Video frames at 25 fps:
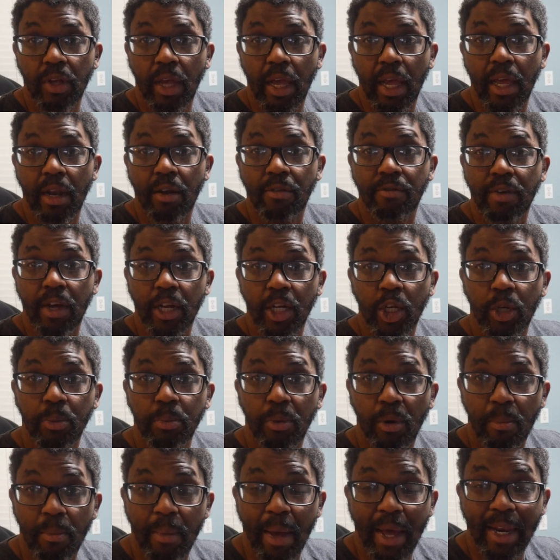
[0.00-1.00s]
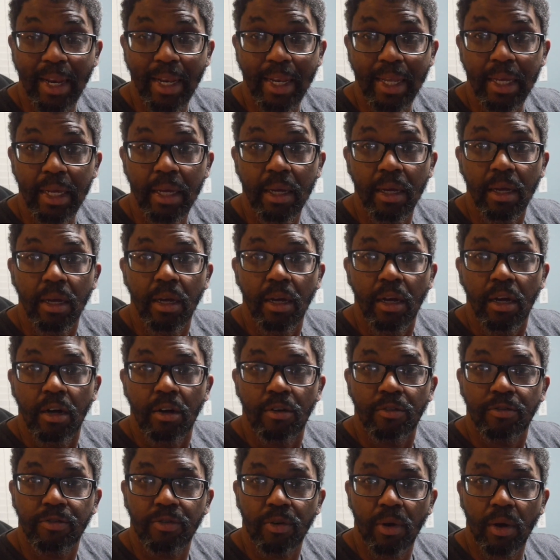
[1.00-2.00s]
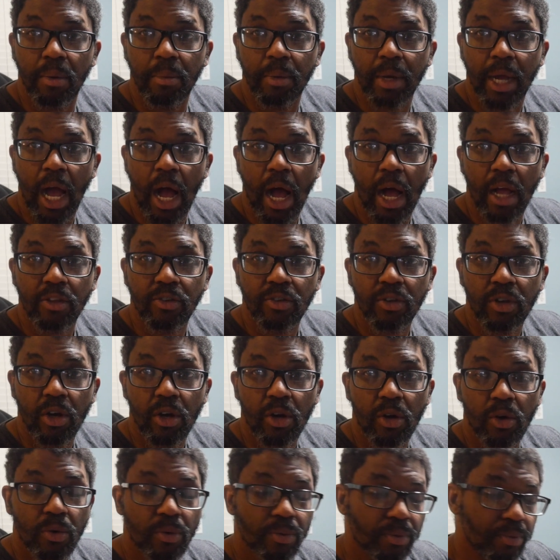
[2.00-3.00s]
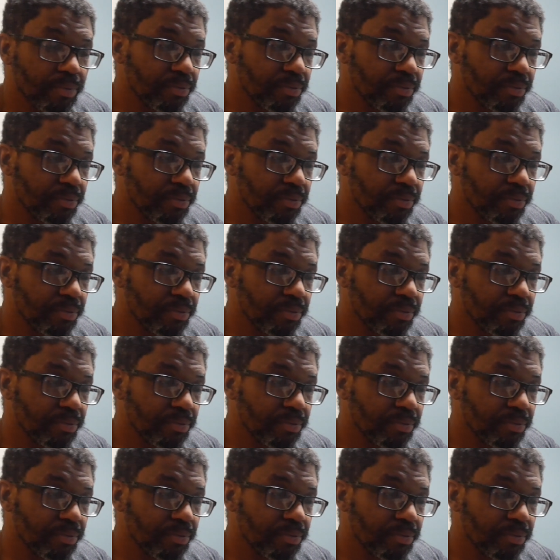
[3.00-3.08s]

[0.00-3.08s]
and a vegetable medley from Costco.